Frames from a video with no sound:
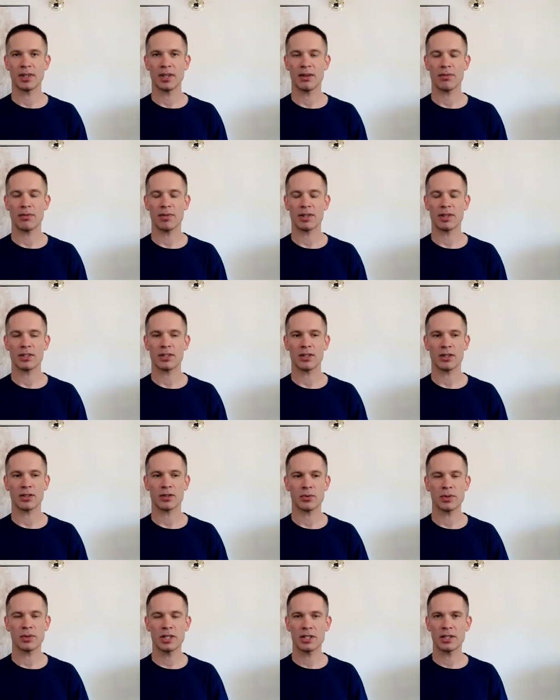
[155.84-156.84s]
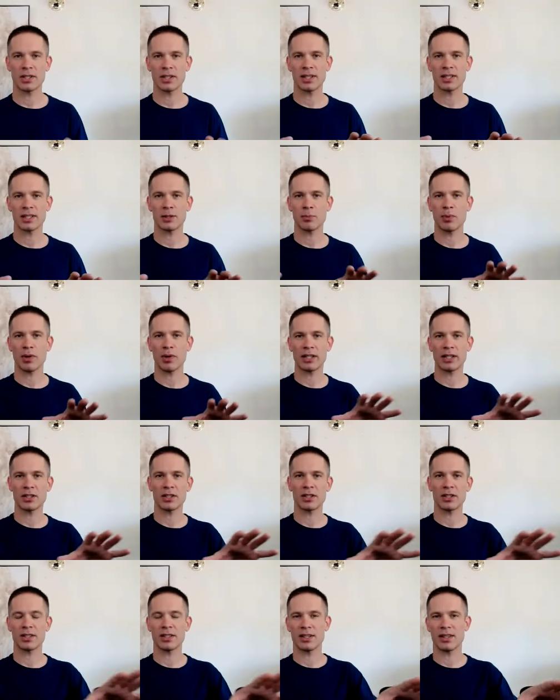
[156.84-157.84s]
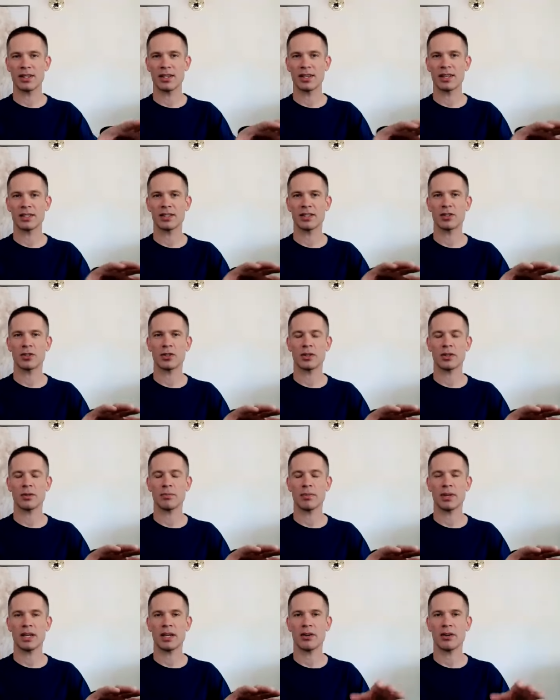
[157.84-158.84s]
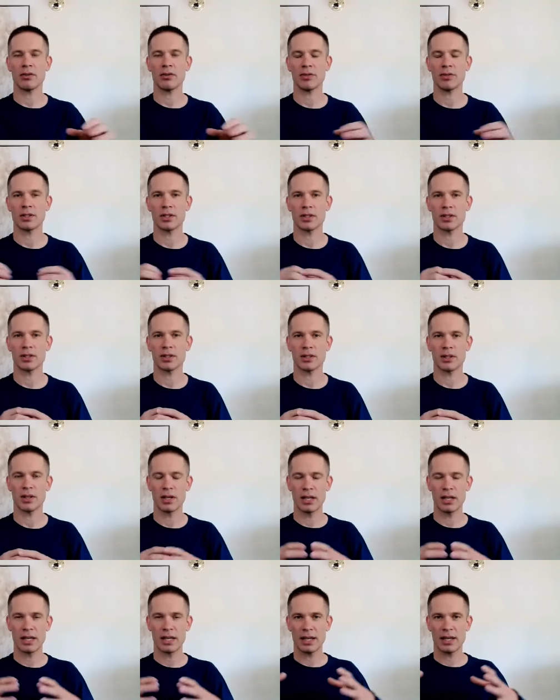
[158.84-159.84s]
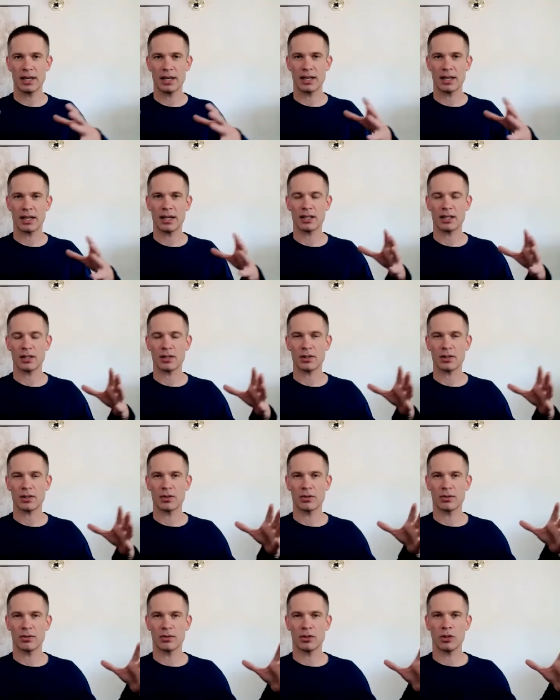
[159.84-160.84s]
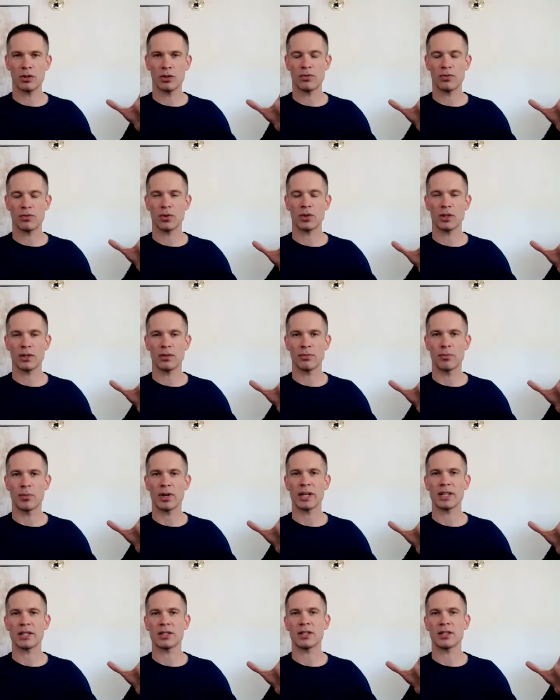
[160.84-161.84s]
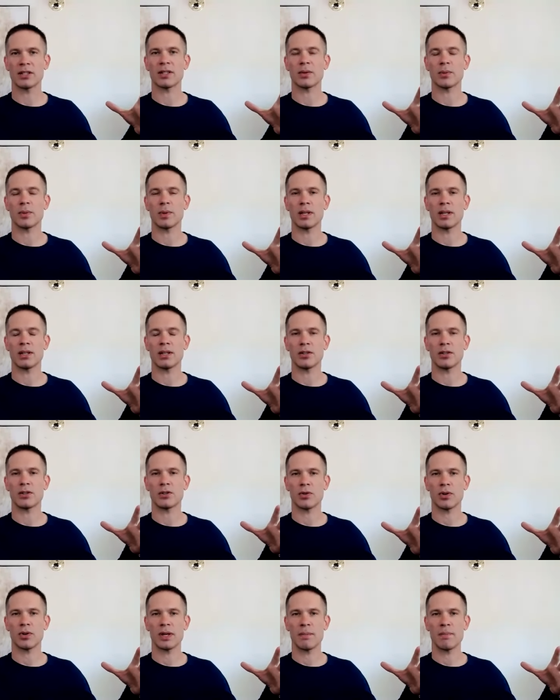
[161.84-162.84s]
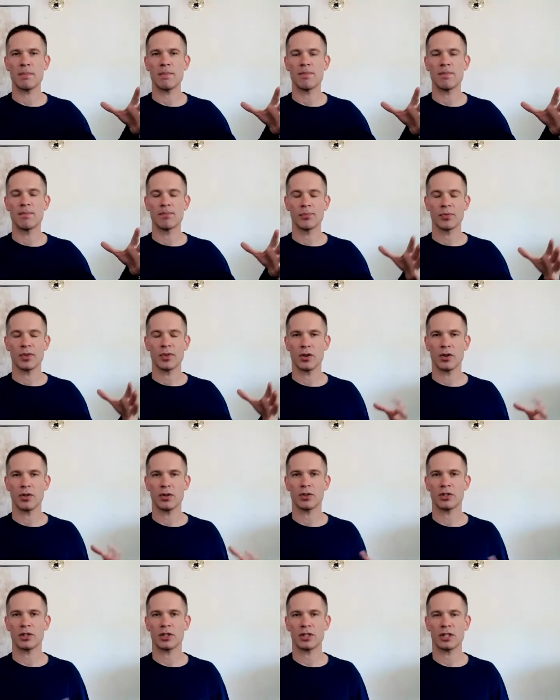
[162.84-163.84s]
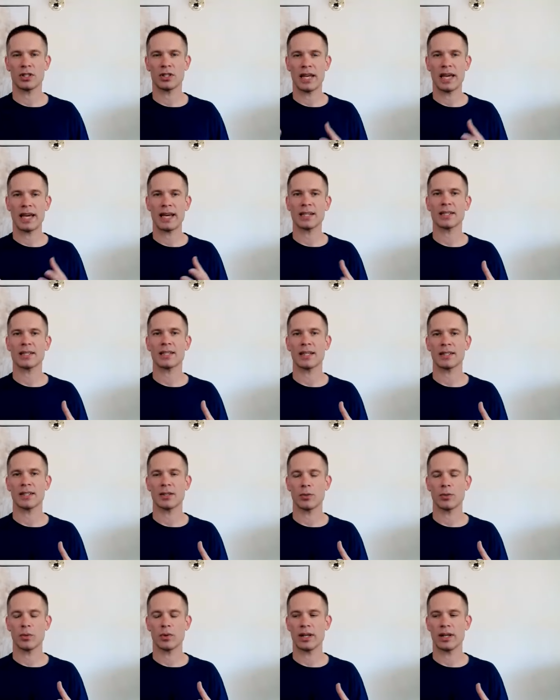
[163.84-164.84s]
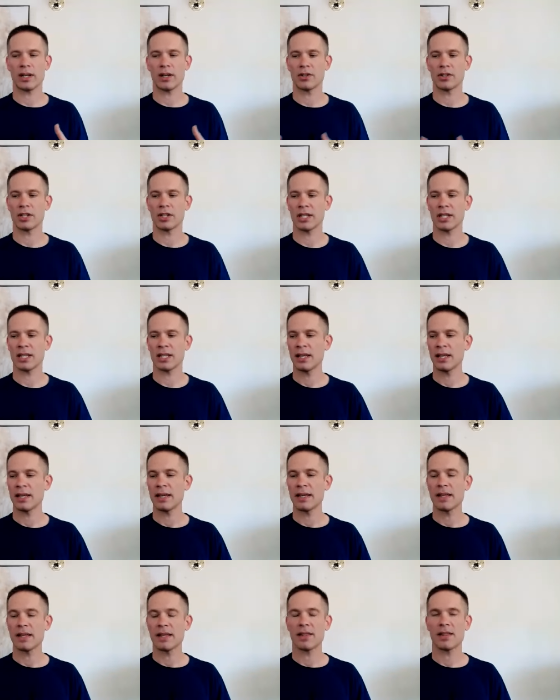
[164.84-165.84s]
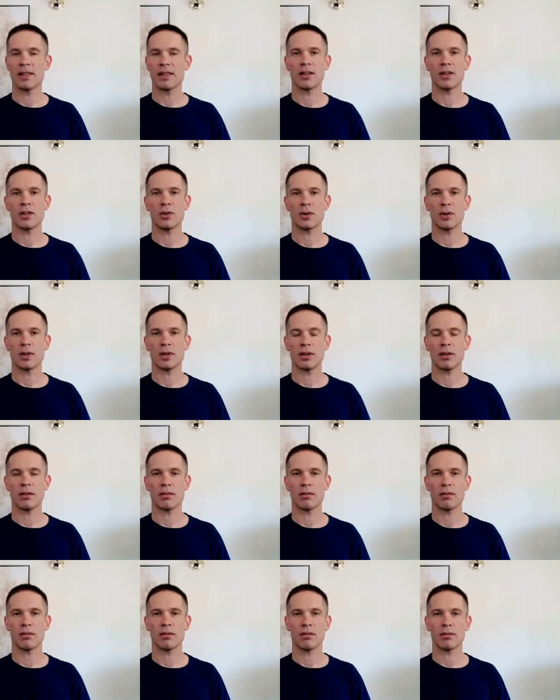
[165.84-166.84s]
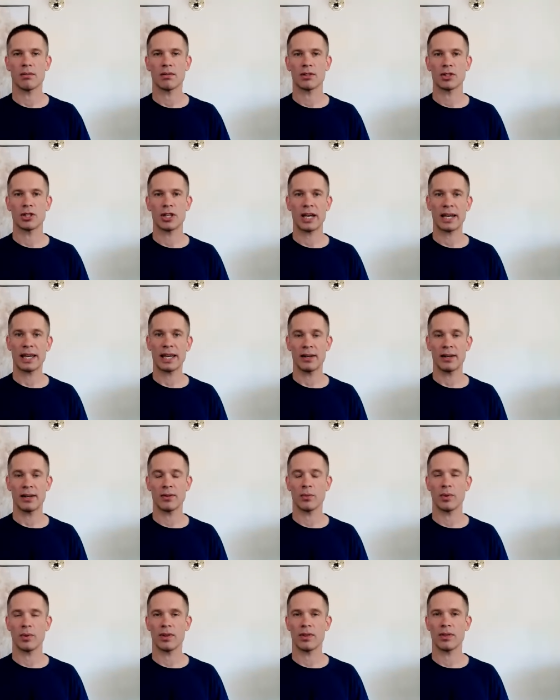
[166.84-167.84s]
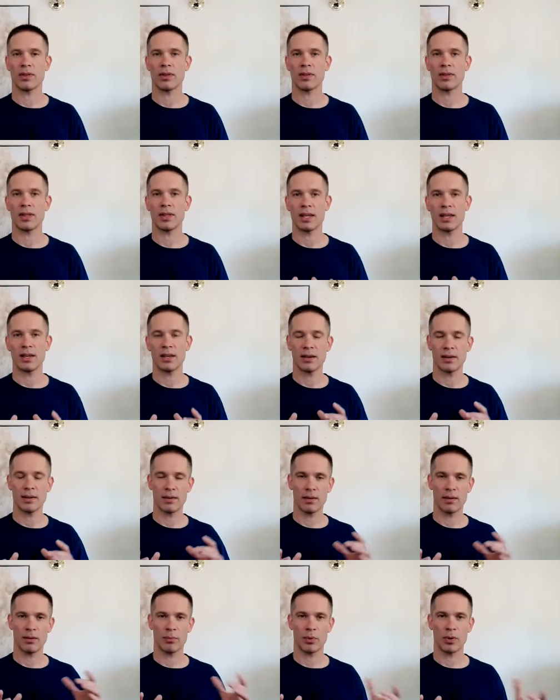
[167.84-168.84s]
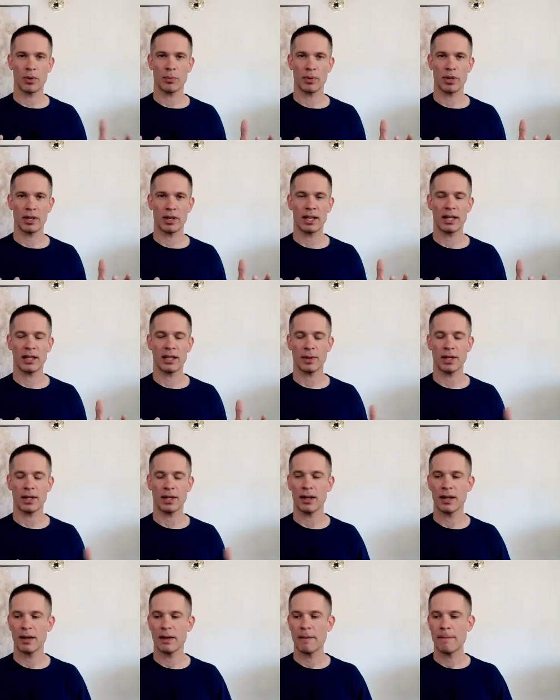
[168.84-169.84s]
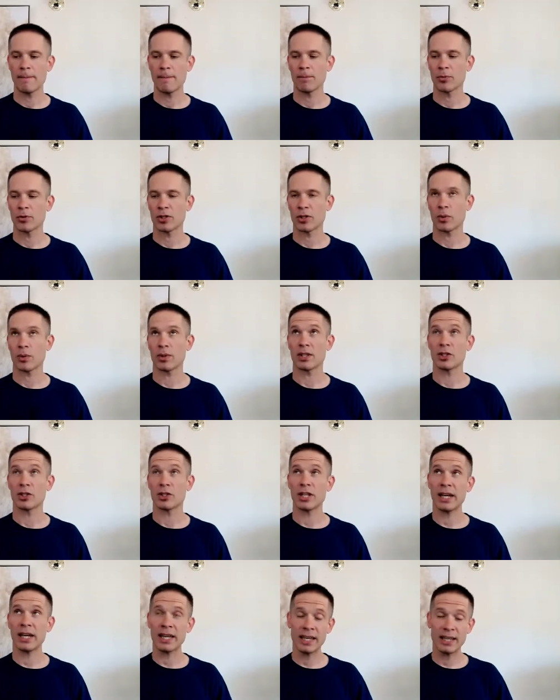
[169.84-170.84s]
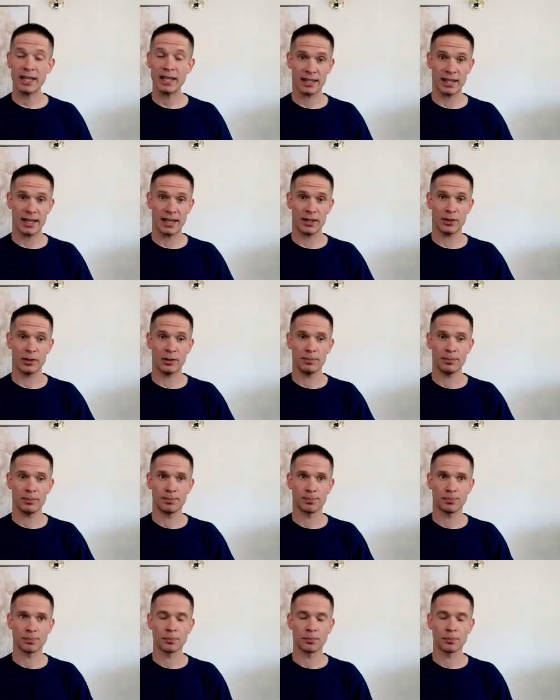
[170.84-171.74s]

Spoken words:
if it starts reaching its branches into things it shouldn't be, or if it just gets too full of branches that we need to trim, or there's just an excess in wood energy, then you can check it with the appropriate element. So in the checking cycle,